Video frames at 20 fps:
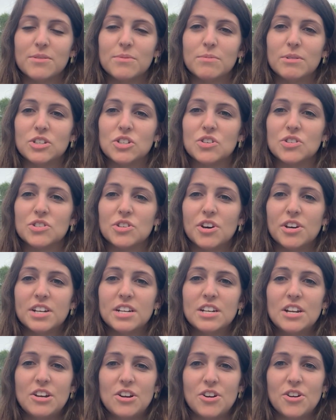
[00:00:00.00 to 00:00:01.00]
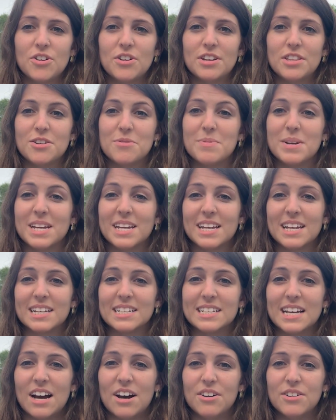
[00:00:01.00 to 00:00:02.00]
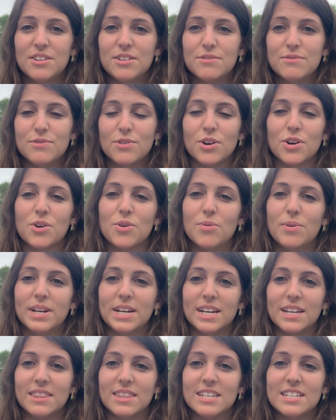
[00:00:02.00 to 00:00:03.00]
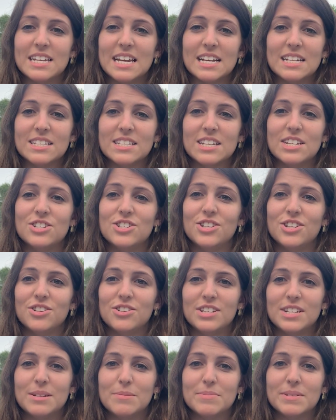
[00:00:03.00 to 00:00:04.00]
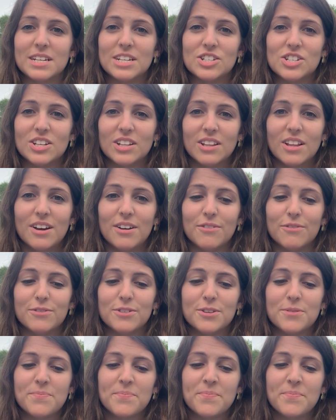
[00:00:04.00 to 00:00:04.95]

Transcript: which resulted in her either being kicked out of or quitting the dance and cheer teams that she loved.